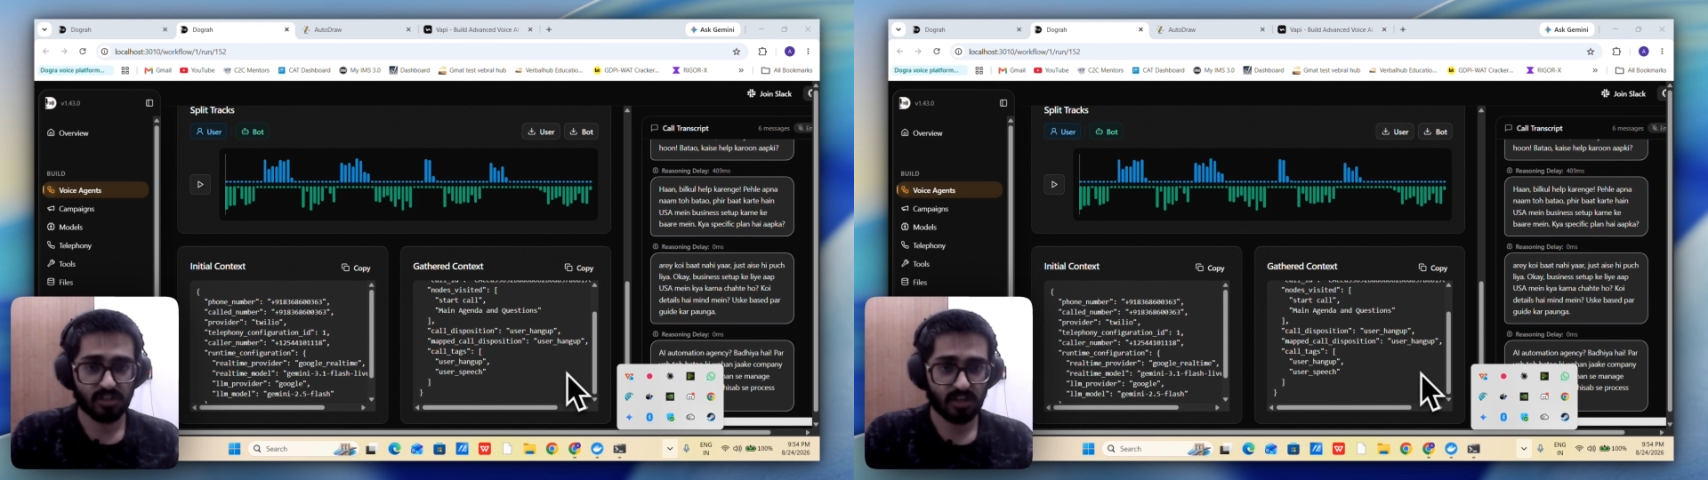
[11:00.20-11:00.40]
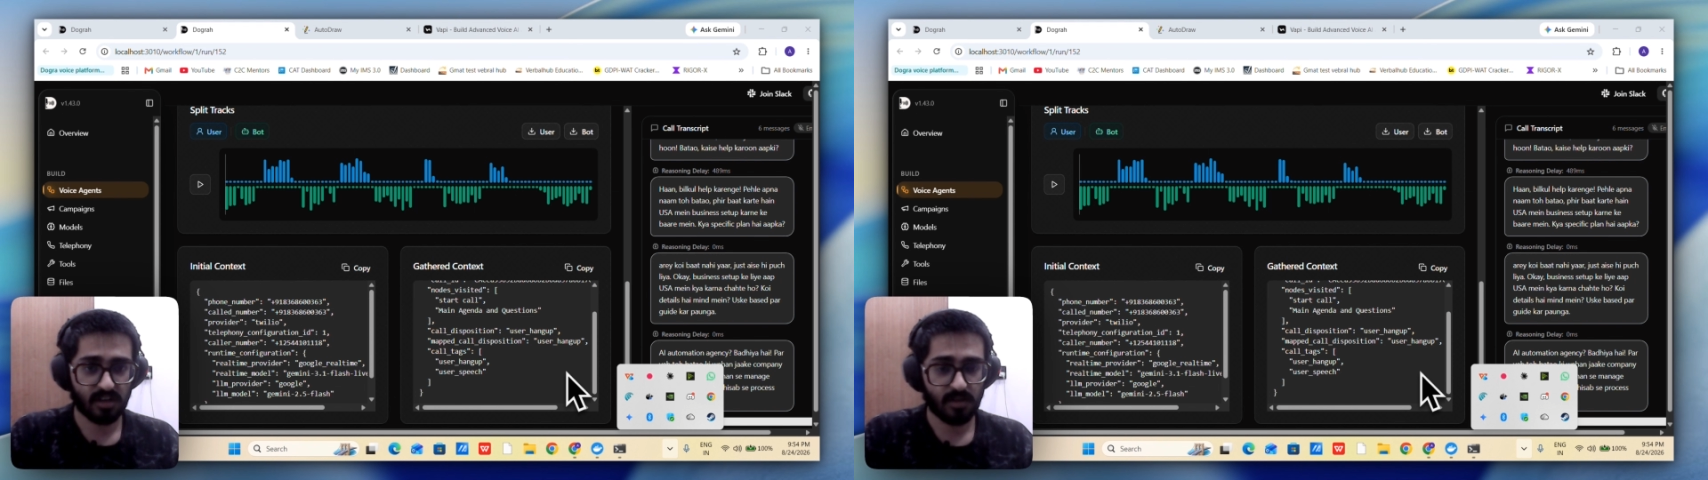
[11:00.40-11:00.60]

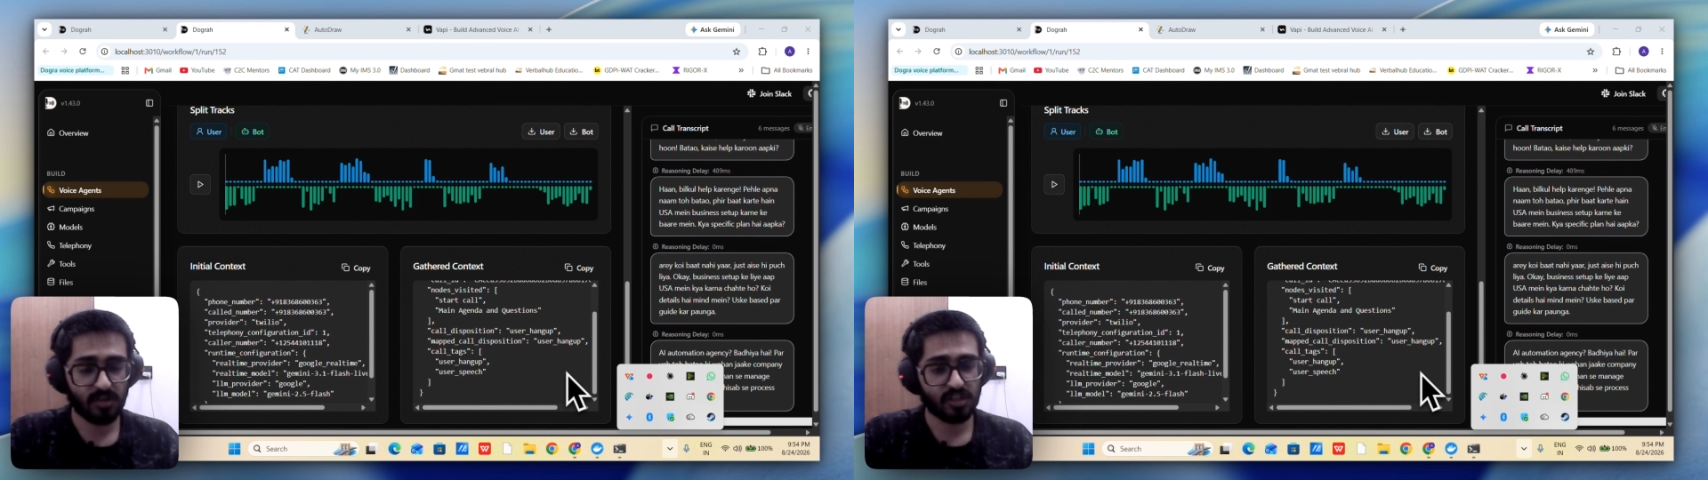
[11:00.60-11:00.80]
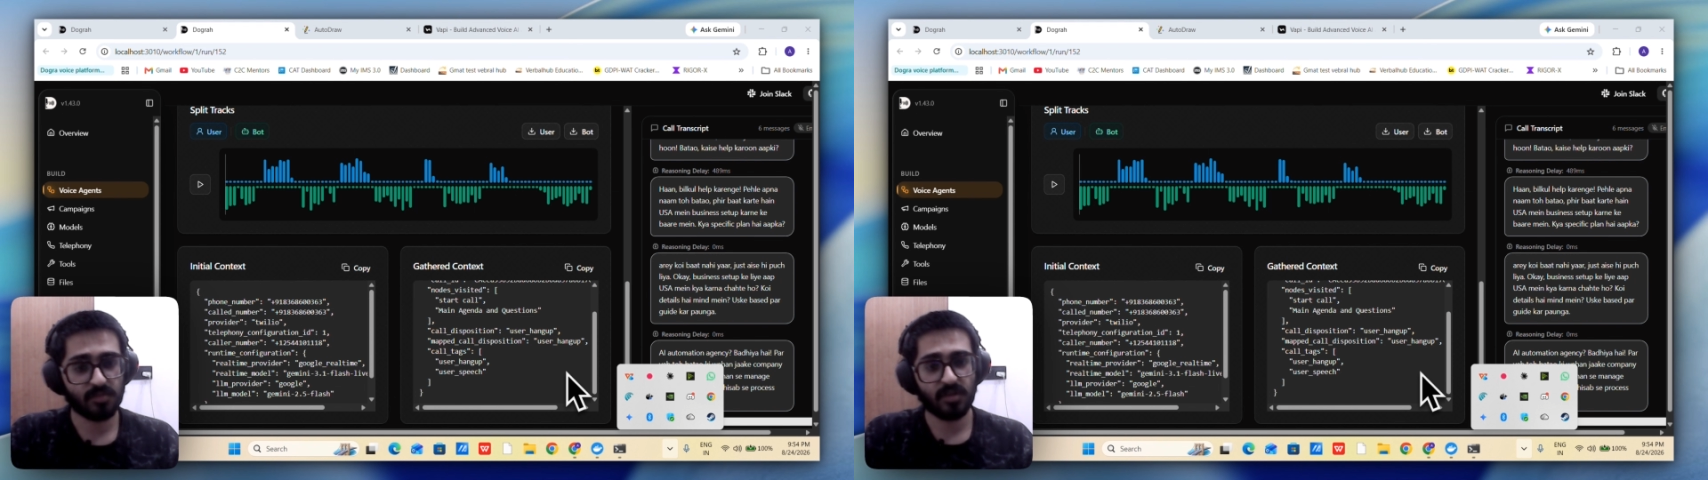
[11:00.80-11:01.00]

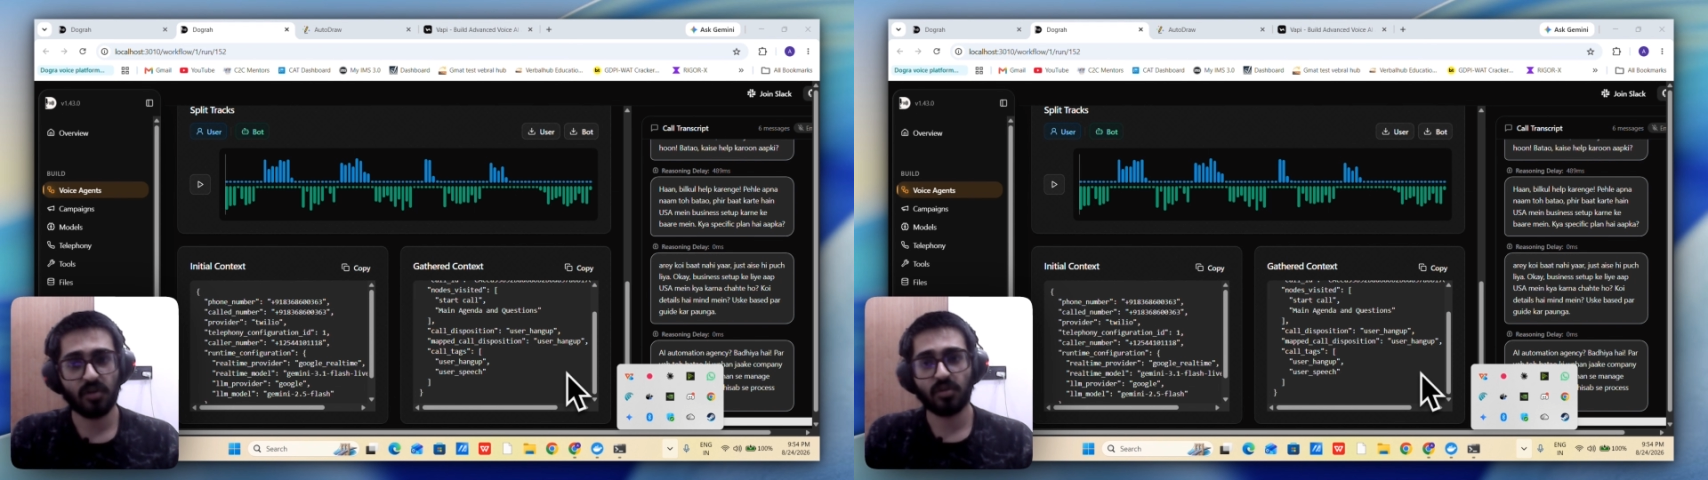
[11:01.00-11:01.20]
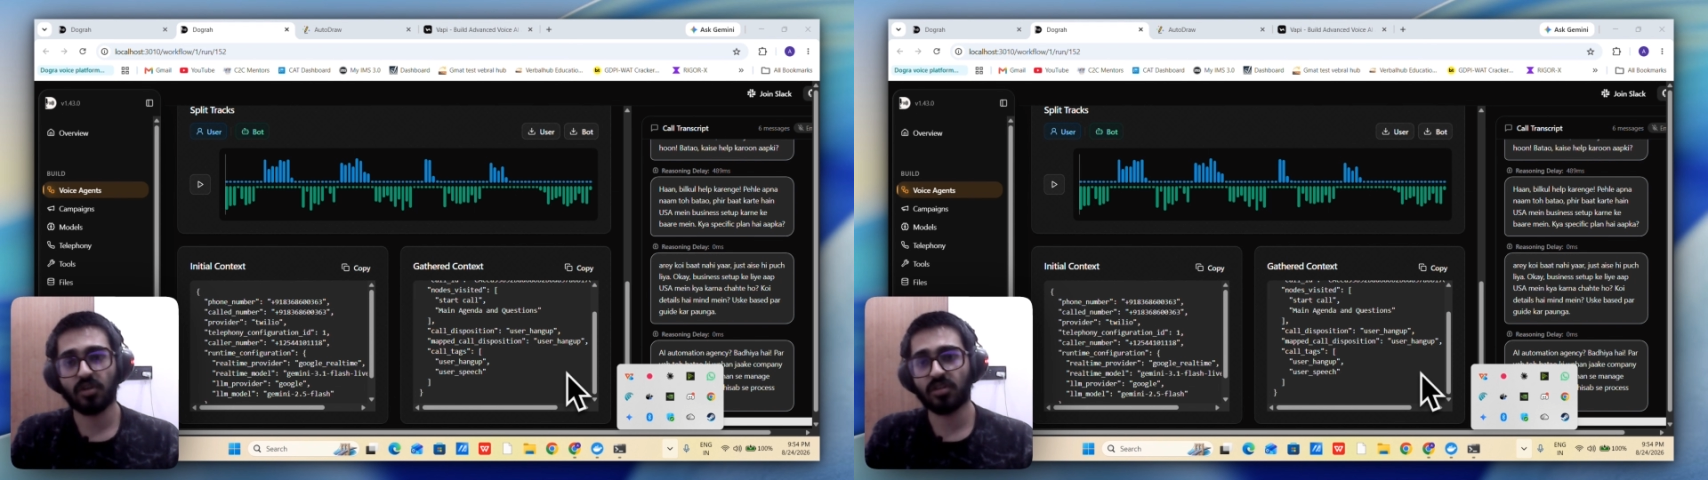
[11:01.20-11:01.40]
Instagram, reach me
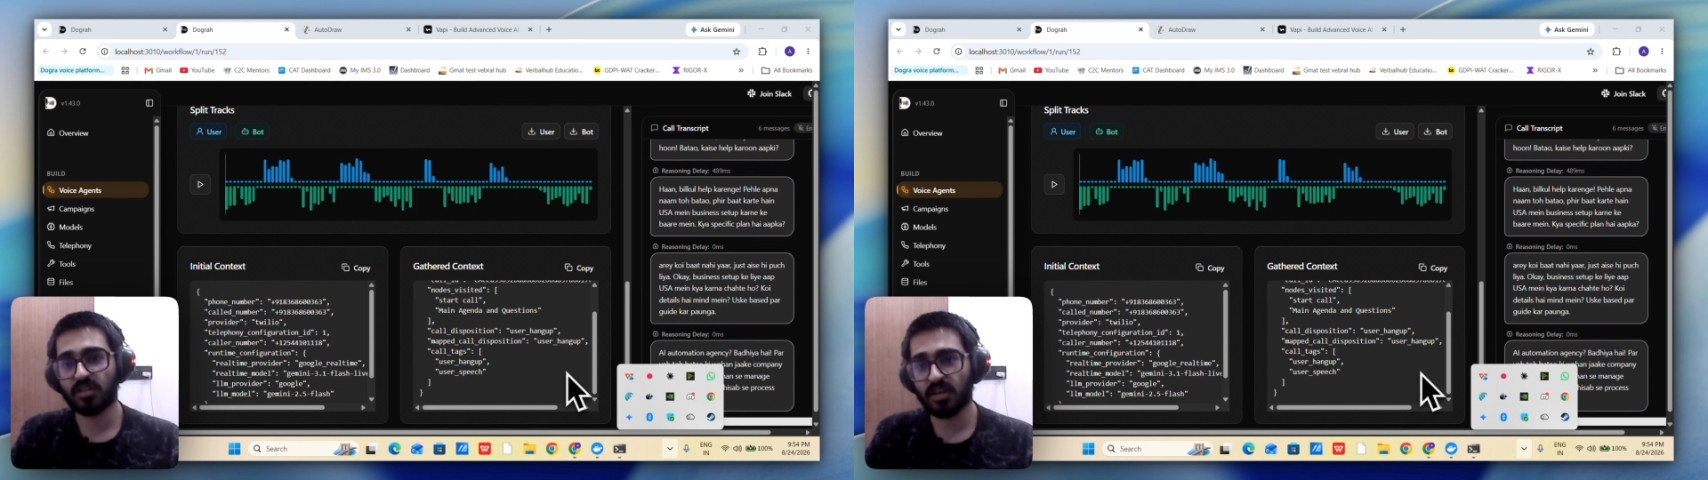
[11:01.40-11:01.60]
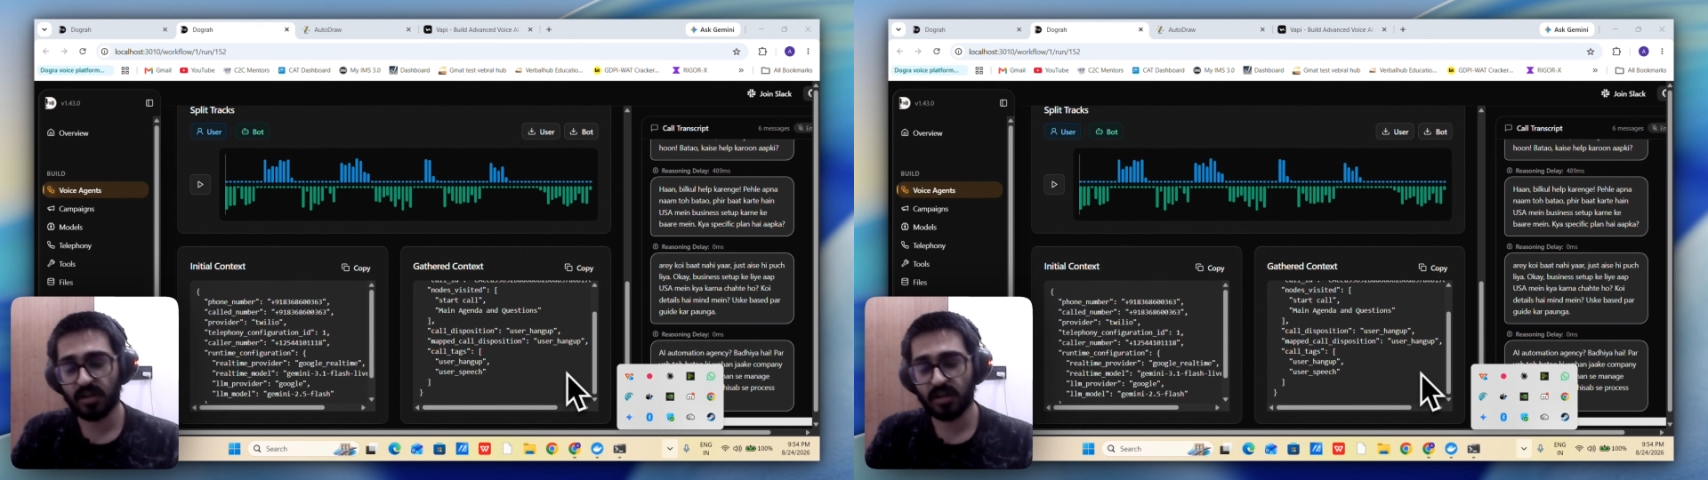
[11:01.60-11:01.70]
out on